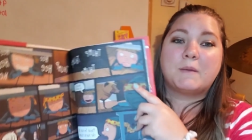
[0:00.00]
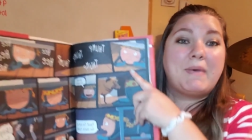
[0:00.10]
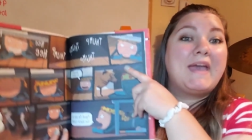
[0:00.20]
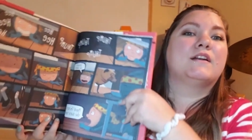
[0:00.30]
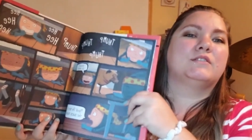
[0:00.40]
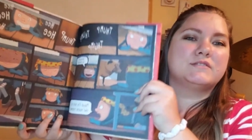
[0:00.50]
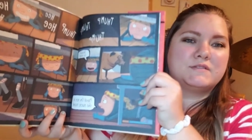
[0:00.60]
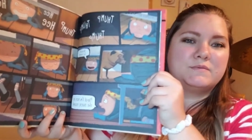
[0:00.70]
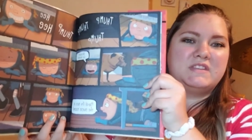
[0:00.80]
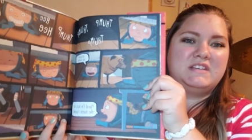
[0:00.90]

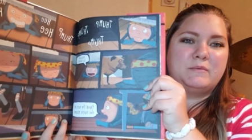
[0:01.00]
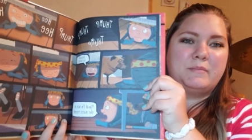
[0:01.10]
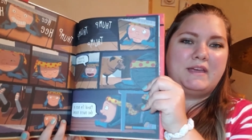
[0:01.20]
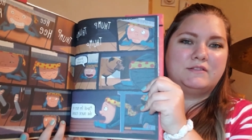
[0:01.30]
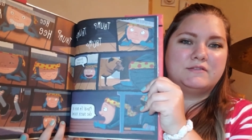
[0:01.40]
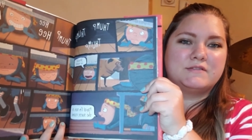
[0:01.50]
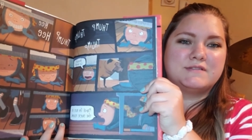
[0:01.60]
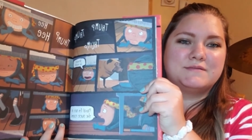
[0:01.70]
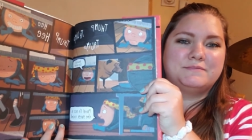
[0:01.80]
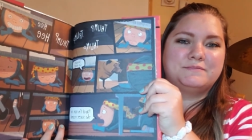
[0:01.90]
panels, with the different
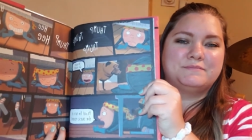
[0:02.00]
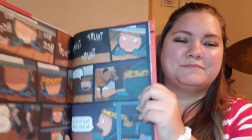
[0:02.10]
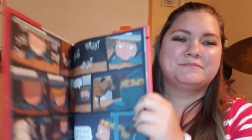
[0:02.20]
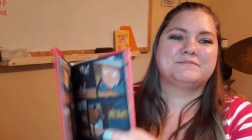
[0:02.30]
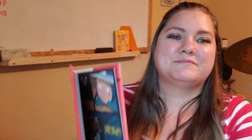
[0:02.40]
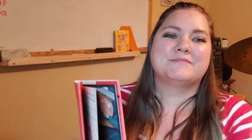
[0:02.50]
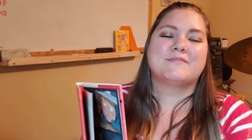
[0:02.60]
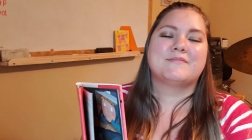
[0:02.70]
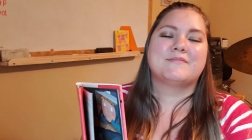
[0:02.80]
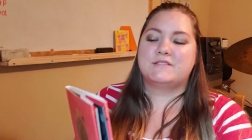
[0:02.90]
panels.
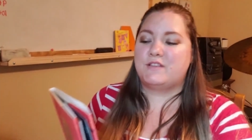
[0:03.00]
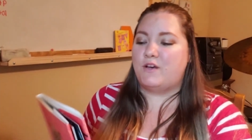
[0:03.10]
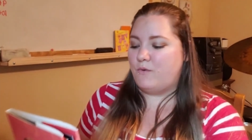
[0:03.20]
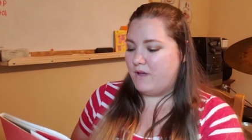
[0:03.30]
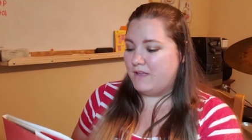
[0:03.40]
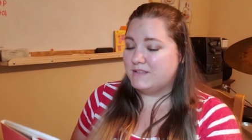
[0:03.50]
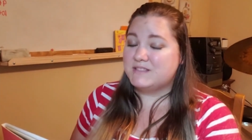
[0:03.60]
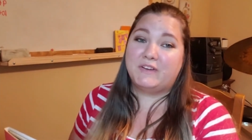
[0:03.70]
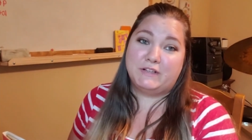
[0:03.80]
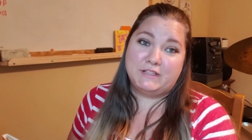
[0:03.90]
So it's
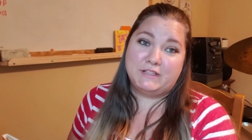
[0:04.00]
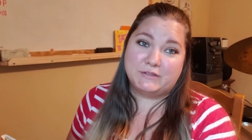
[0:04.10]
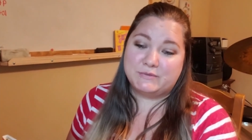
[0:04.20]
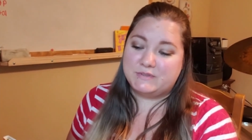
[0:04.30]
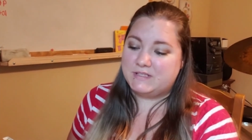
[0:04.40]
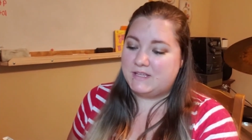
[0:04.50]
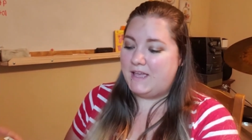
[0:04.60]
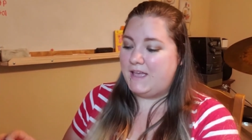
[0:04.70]
very cute.